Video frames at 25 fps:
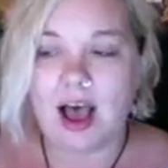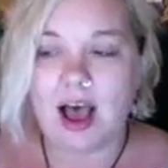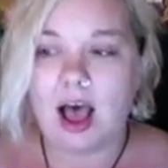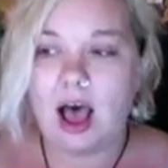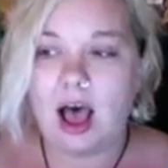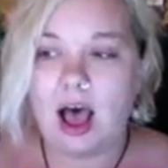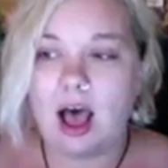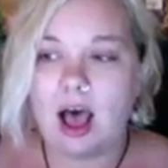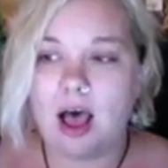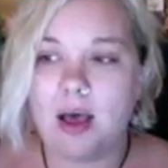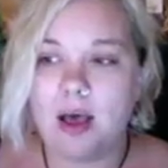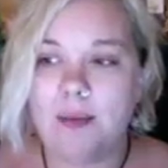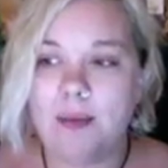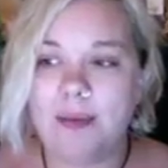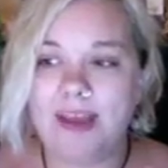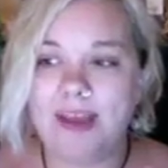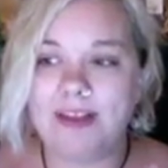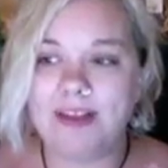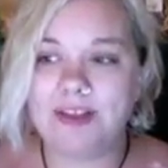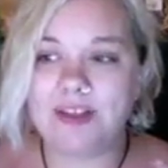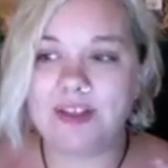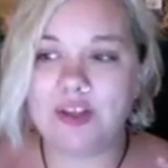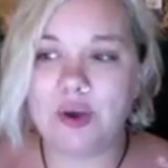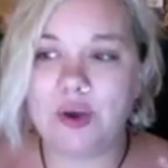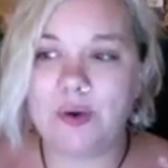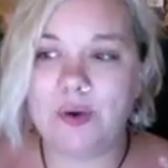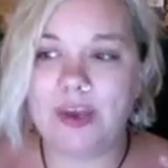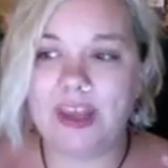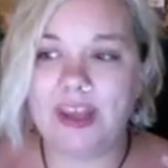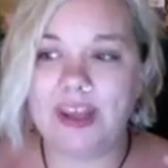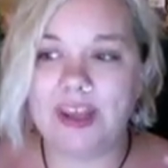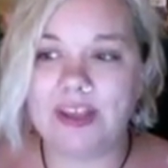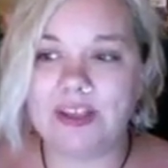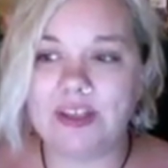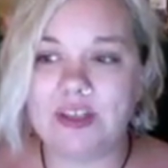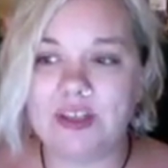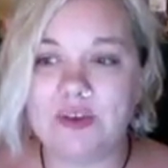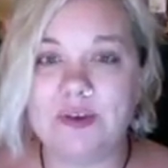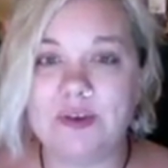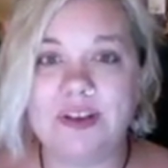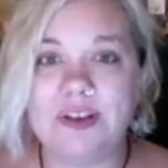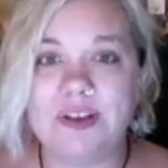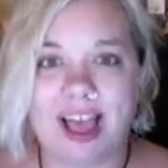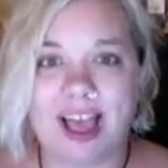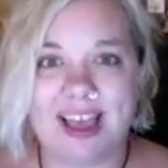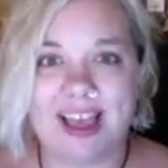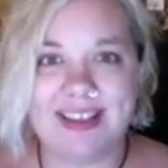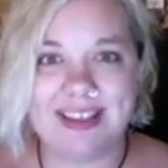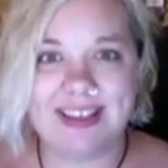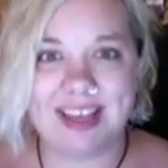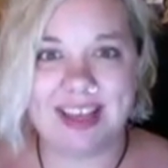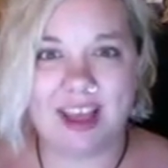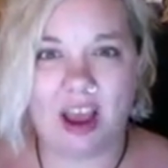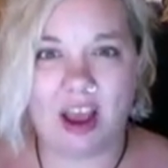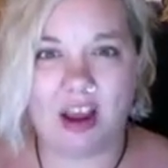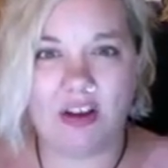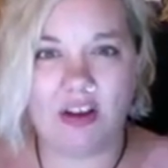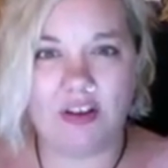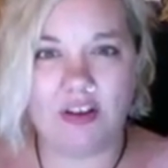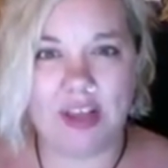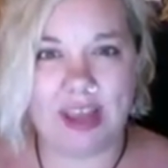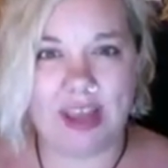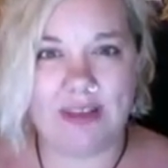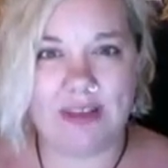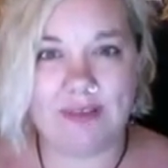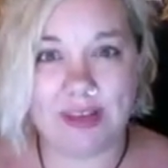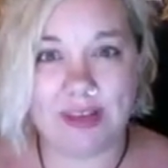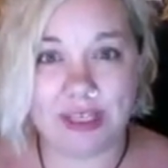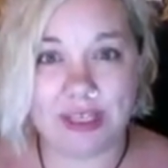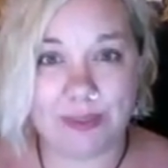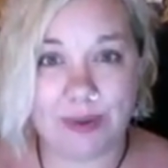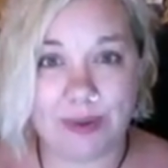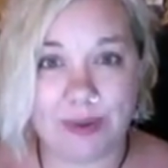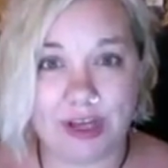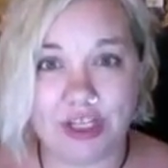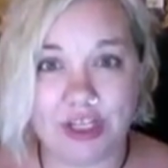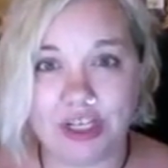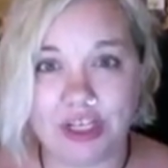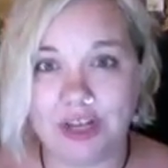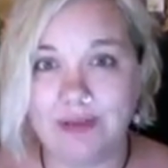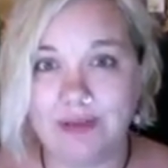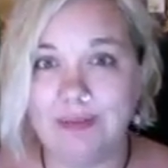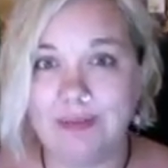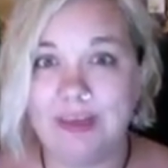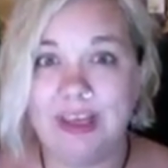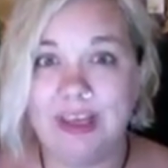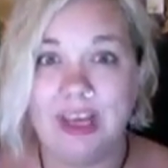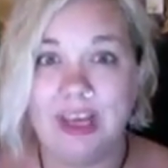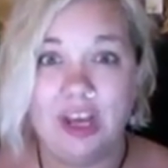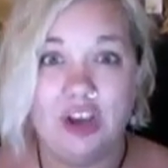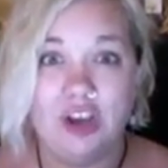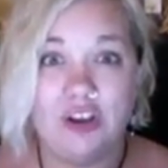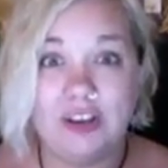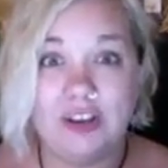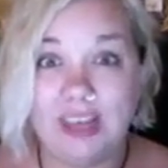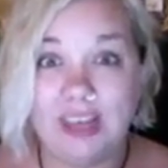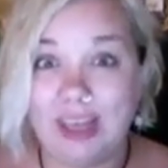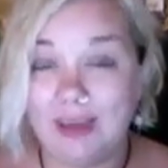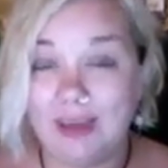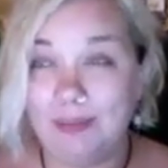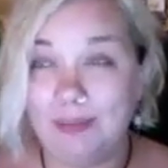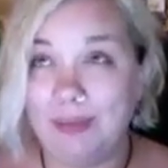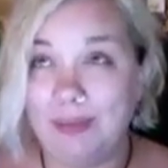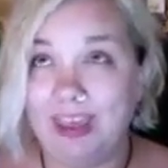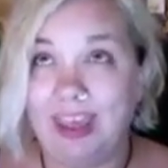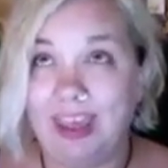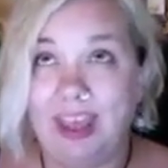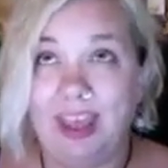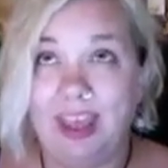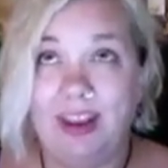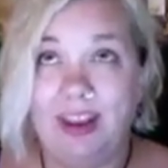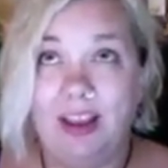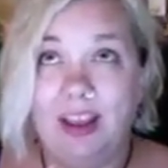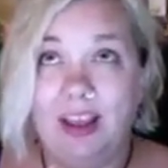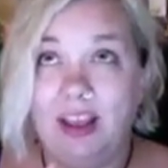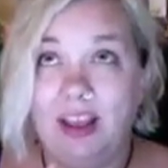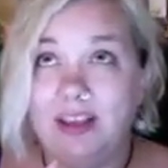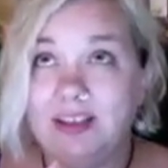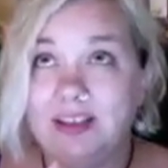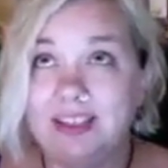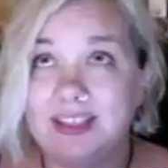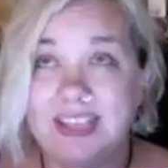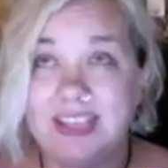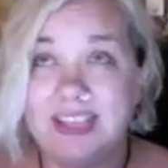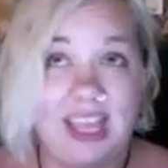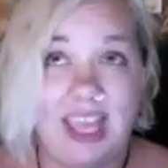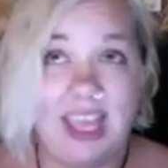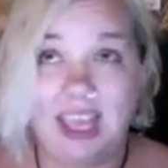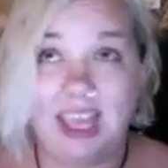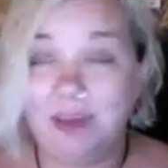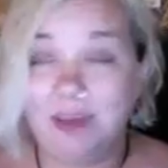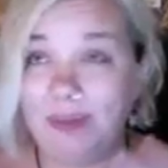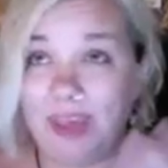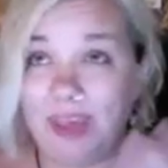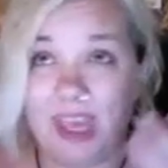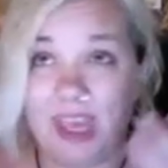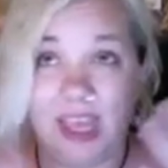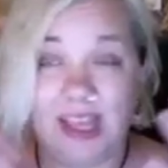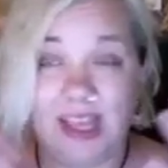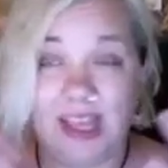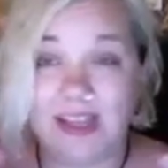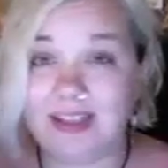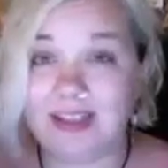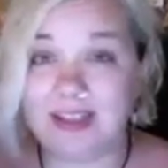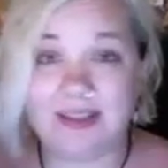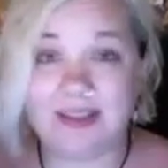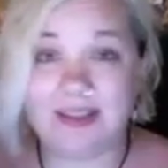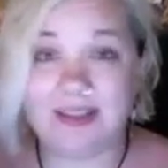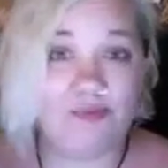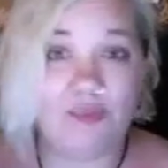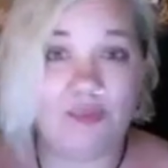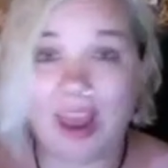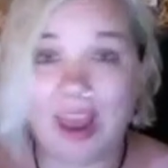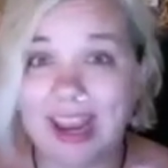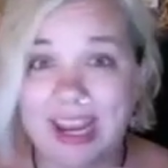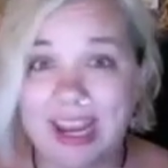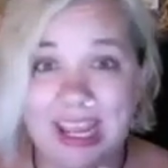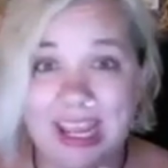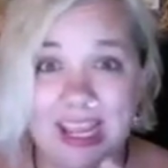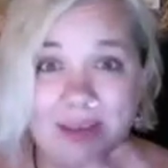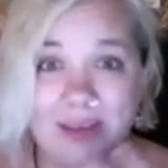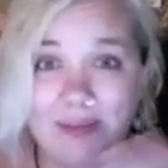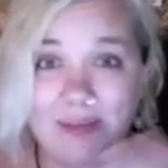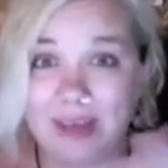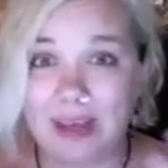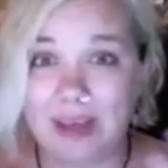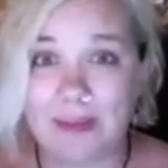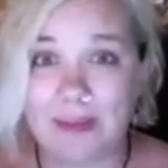And so it is utilizing our creative expression, be it cooking, be it singing, be it writing, be it